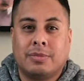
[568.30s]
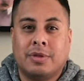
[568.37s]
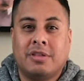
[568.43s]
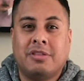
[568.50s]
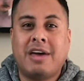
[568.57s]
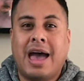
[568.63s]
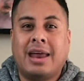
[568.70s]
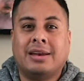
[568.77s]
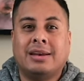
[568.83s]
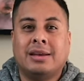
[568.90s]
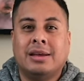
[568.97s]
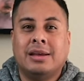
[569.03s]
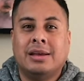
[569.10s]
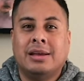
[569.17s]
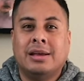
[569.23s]

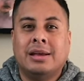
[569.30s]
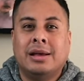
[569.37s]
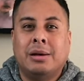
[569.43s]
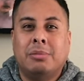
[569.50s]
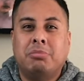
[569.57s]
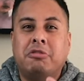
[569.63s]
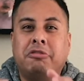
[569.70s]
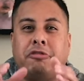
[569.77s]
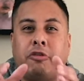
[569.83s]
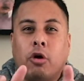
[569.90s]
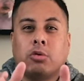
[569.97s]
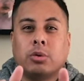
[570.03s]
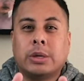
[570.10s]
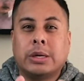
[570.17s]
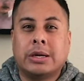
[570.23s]
That
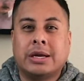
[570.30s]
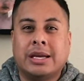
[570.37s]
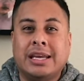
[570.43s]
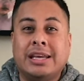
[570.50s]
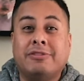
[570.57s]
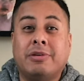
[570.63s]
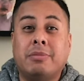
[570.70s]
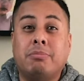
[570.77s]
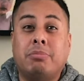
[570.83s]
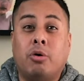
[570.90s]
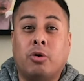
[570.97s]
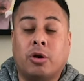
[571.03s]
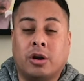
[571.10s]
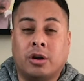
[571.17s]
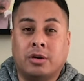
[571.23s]
before we were even
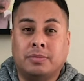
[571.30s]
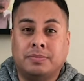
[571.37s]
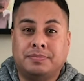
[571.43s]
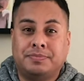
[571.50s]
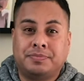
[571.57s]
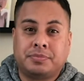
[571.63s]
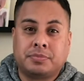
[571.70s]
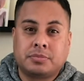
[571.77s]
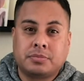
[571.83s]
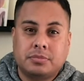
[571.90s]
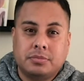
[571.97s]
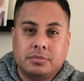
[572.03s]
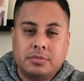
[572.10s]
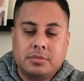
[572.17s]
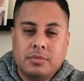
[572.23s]
born,
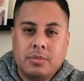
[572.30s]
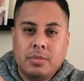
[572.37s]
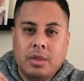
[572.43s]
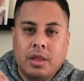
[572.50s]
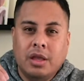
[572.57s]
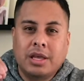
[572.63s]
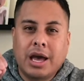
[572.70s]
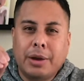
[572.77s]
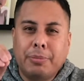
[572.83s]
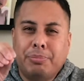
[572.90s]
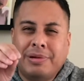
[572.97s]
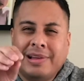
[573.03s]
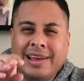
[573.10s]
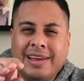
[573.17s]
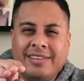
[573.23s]
God
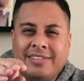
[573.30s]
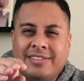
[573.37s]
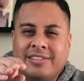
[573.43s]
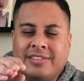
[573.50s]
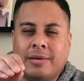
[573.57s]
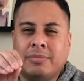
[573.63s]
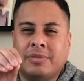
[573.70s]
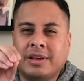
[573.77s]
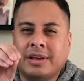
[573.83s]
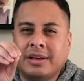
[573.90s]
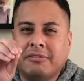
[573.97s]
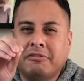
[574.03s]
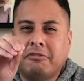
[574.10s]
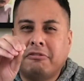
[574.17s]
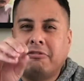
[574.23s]
placed something
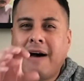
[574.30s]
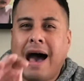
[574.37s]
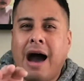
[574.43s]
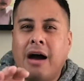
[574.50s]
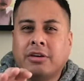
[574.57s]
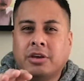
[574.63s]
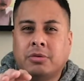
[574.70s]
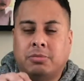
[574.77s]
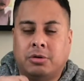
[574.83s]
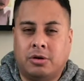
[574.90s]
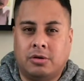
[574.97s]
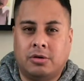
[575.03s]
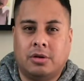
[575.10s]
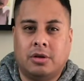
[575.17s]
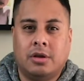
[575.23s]

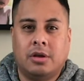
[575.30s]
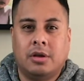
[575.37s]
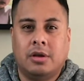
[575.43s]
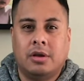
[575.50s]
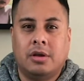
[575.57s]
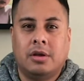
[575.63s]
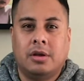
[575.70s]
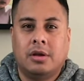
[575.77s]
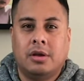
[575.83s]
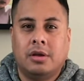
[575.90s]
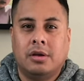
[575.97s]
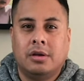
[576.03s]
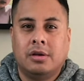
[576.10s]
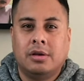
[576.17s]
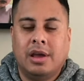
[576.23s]
valuable
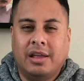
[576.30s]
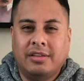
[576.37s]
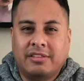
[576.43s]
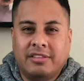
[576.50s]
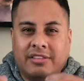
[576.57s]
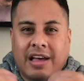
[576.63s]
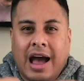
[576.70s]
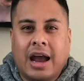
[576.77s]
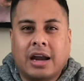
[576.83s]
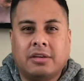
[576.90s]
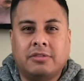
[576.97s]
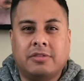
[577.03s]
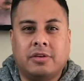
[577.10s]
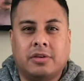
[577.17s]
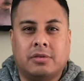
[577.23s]
inside
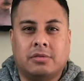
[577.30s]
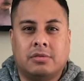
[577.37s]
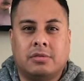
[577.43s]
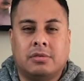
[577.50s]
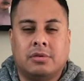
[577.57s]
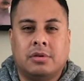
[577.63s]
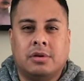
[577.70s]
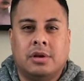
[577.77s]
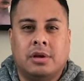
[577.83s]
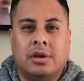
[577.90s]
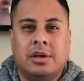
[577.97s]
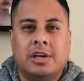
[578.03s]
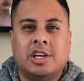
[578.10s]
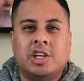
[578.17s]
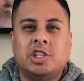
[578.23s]
of
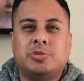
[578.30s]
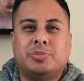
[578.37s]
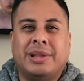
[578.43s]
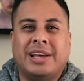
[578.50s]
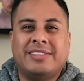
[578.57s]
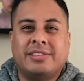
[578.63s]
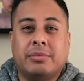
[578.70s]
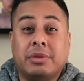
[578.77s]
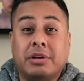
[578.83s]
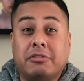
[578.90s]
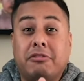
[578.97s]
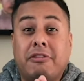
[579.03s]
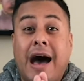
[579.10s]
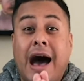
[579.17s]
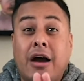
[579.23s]
you. He's placed something
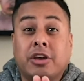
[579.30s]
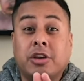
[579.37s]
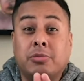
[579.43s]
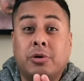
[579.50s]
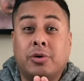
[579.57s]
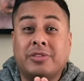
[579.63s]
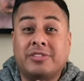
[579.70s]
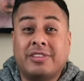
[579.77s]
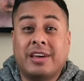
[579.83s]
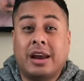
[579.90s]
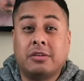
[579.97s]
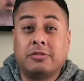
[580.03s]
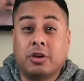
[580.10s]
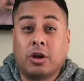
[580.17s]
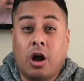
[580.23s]
valuable inside
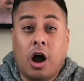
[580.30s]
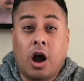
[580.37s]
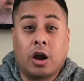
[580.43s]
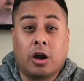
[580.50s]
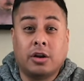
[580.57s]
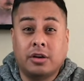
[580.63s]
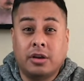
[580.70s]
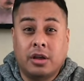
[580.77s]
of your heart,